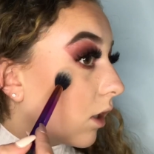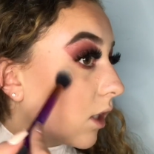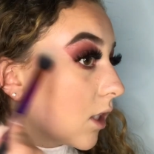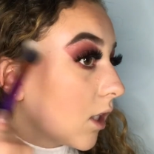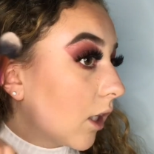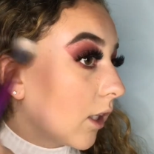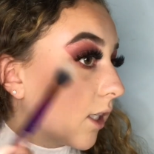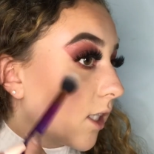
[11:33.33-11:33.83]

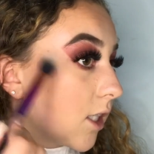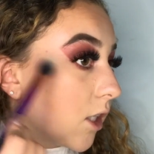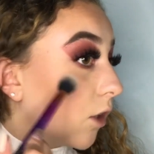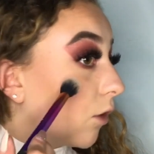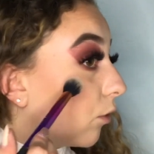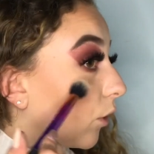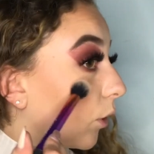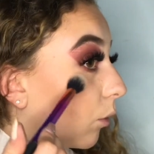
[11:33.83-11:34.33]
it's like a
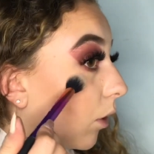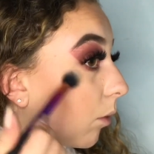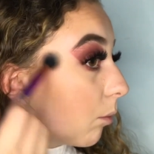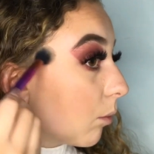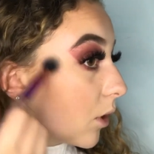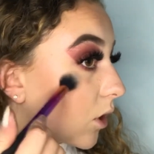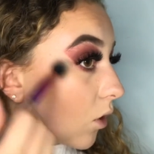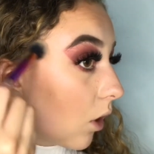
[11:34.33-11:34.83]
silvery
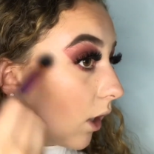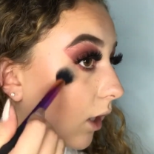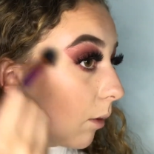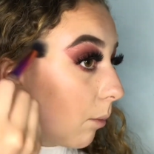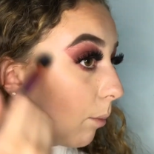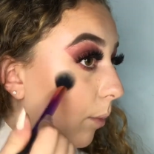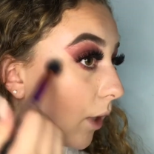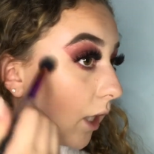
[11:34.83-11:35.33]
one, but it's got
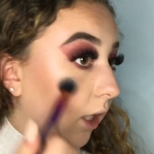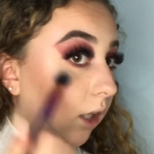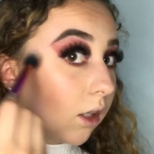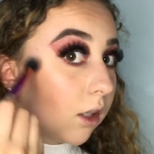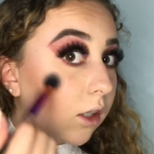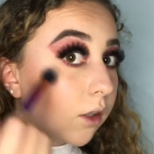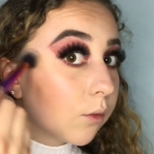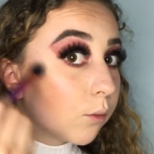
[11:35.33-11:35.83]
like a
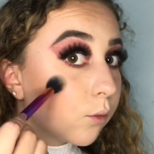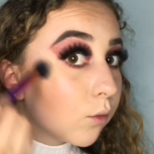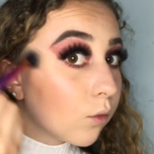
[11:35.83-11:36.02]
pink